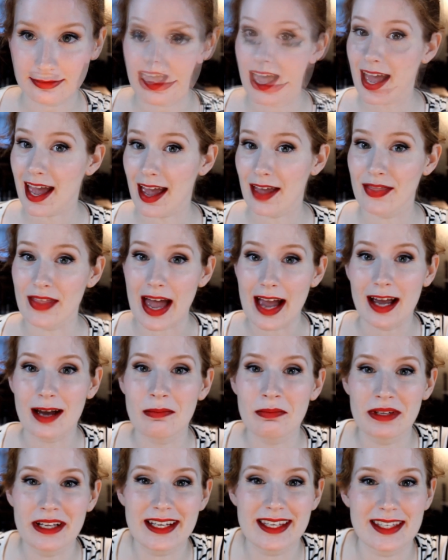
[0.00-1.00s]
And that
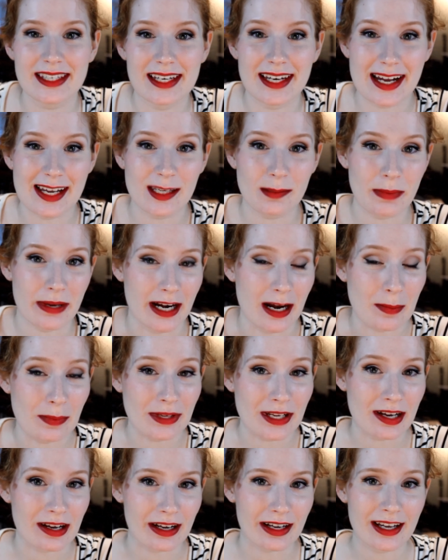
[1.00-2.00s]
completes today's pinup
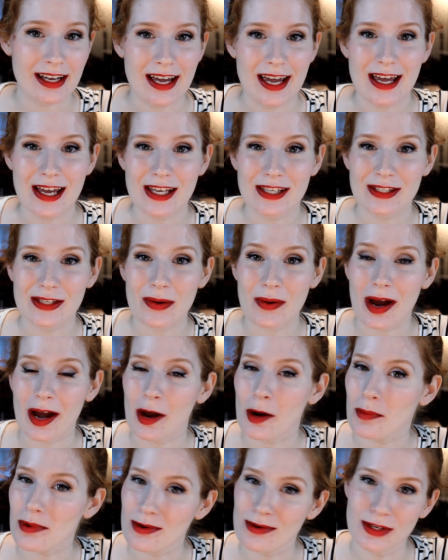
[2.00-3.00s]
look. So I
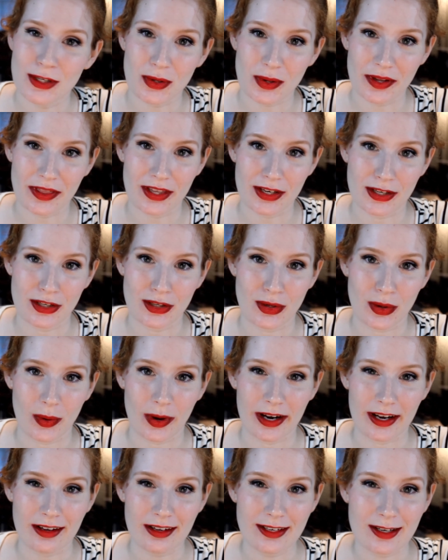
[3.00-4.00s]
hope you enjoyed the
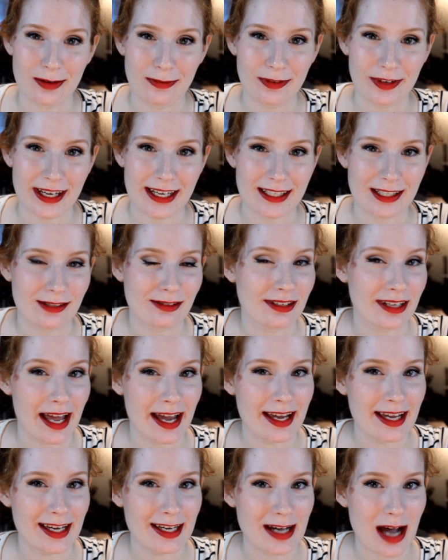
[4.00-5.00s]
tutorial. Don't forget to
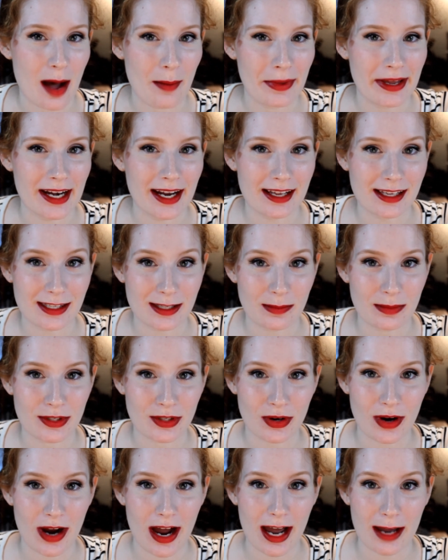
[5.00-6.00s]
like, comment, and
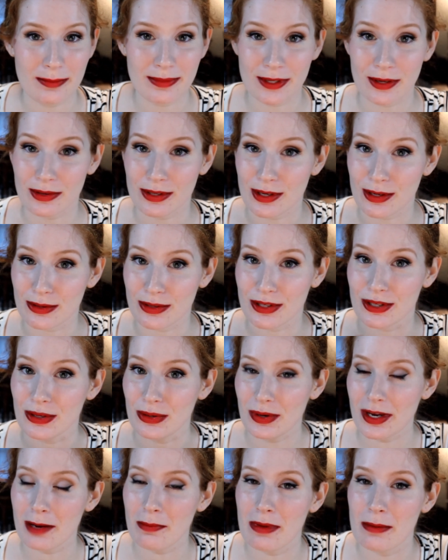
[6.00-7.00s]
subscribe so you
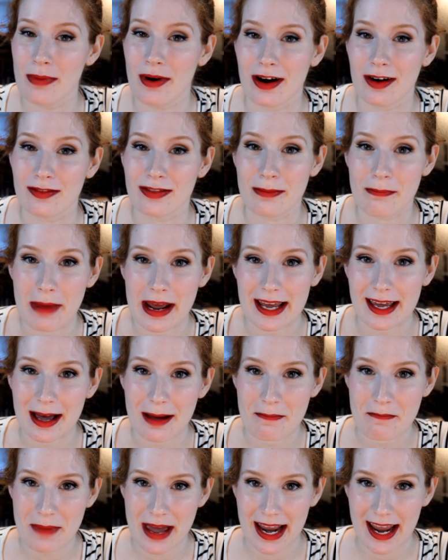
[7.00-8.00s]
too can be part of the
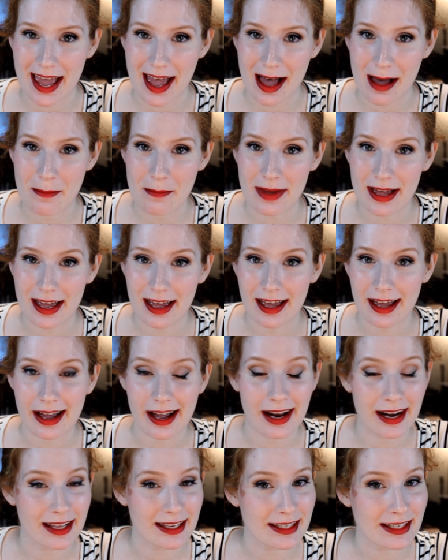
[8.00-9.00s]
Makeup Mayhem.
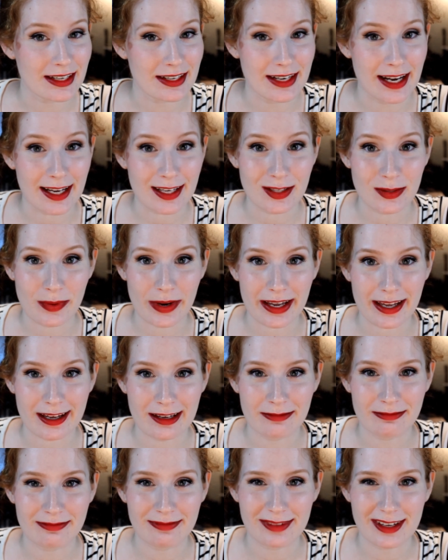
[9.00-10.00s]
And until next week,
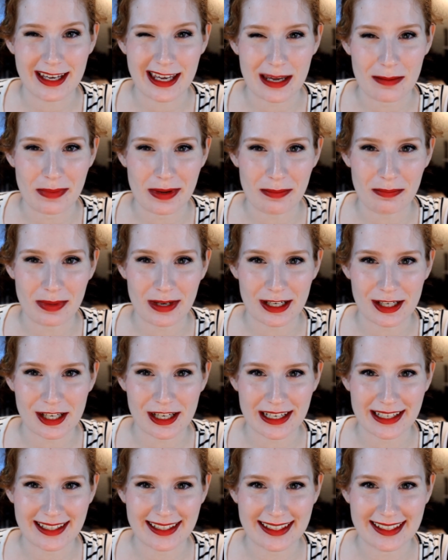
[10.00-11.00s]
keep it
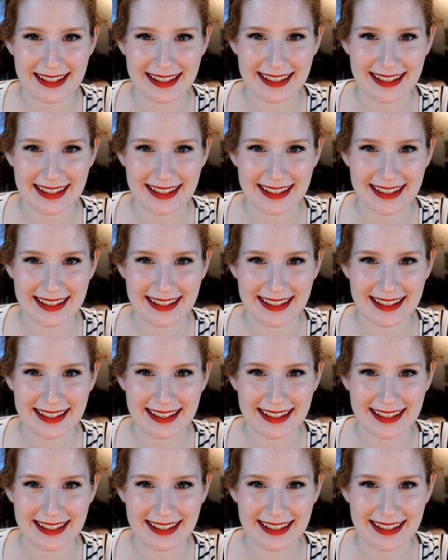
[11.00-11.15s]
bitchin'.